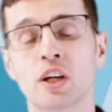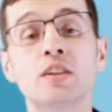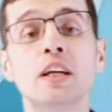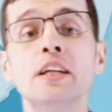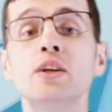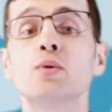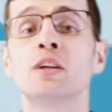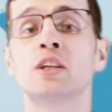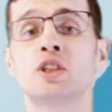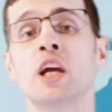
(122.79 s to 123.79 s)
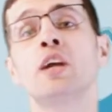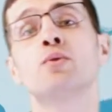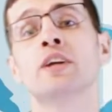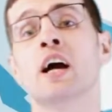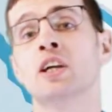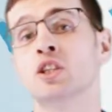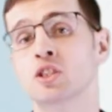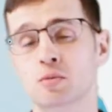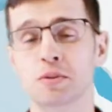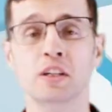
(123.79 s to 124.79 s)
continue in a chain reaction
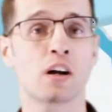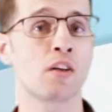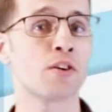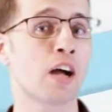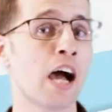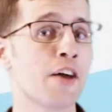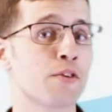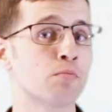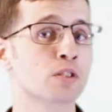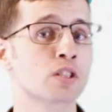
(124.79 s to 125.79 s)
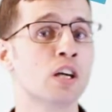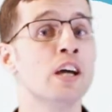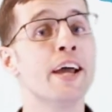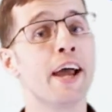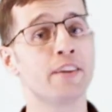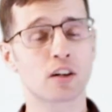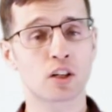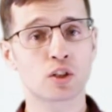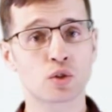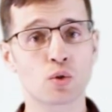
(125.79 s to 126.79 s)
splitting other atoms and are
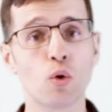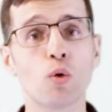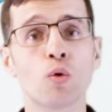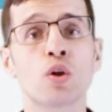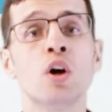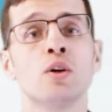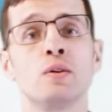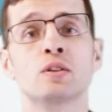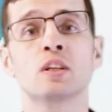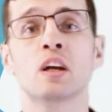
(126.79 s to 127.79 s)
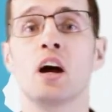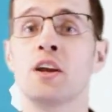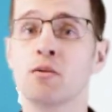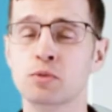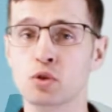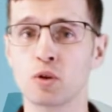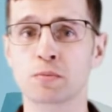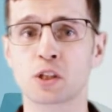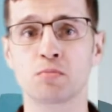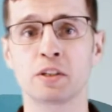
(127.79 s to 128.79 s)
controlled using an
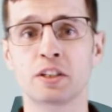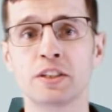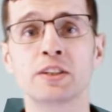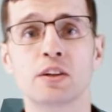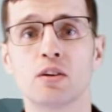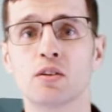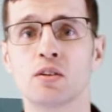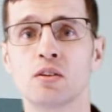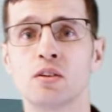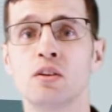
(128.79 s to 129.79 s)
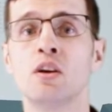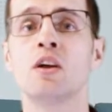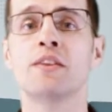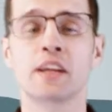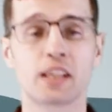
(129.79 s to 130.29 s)
absorption material. The